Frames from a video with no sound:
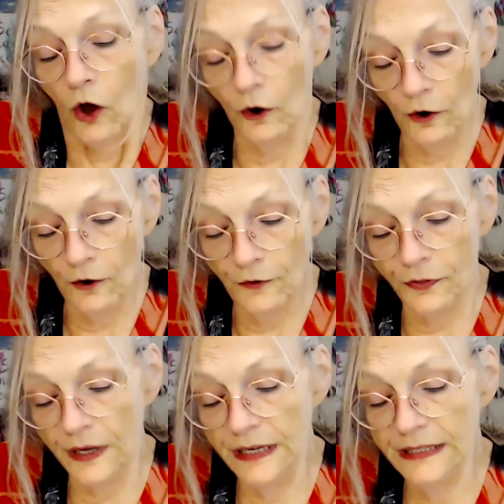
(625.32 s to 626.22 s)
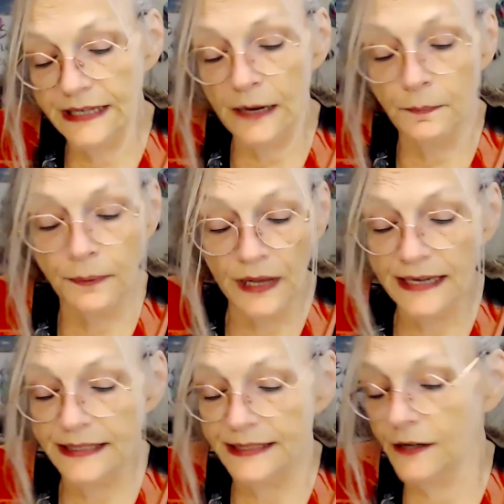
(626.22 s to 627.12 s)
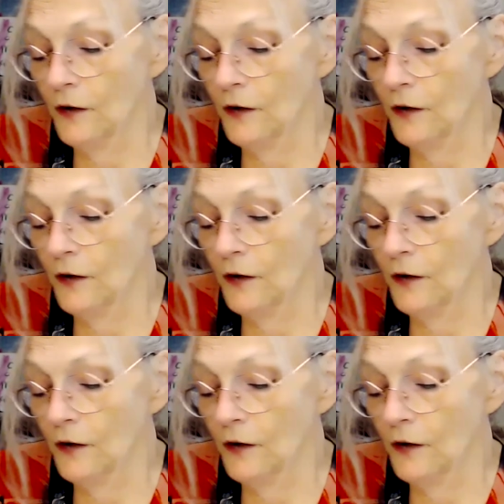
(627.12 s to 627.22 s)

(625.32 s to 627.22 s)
Earth is a place